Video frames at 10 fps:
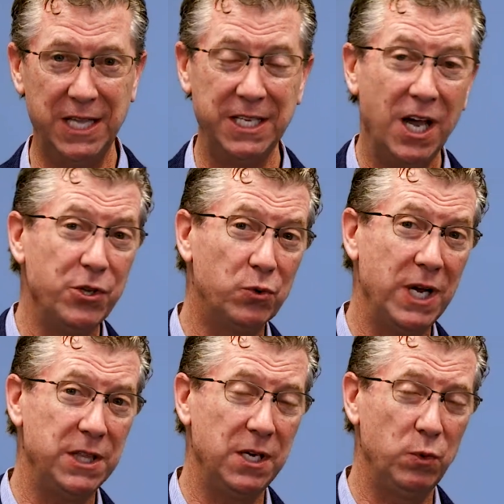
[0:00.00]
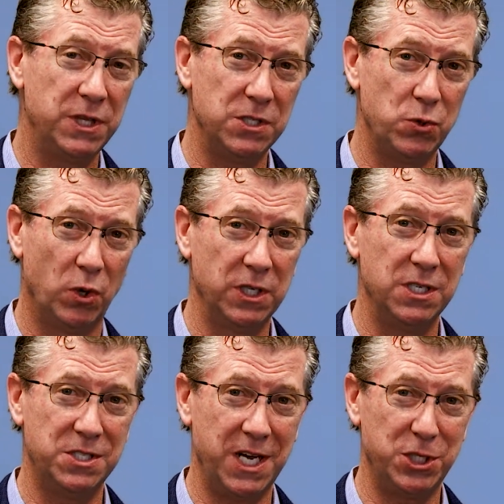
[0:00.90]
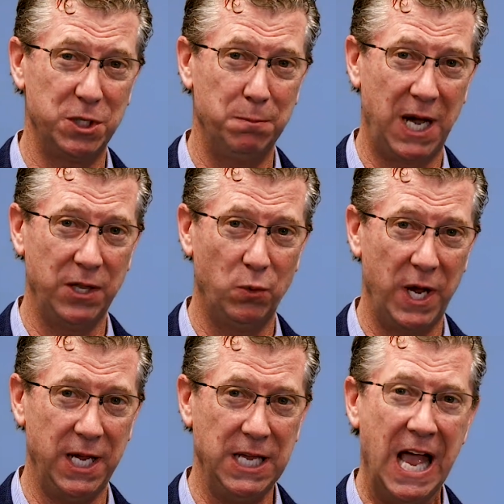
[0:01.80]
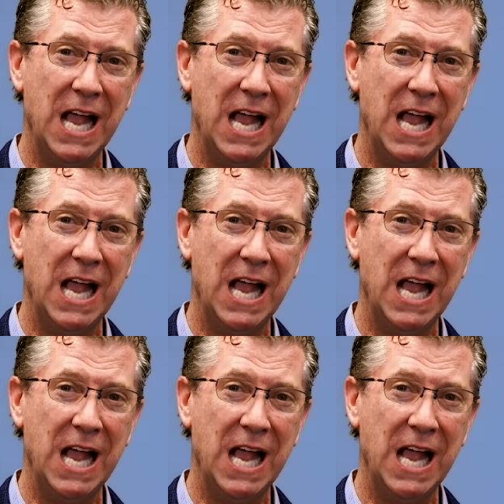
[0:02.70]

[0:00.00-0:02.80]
And the other great thing with this organization, by the way,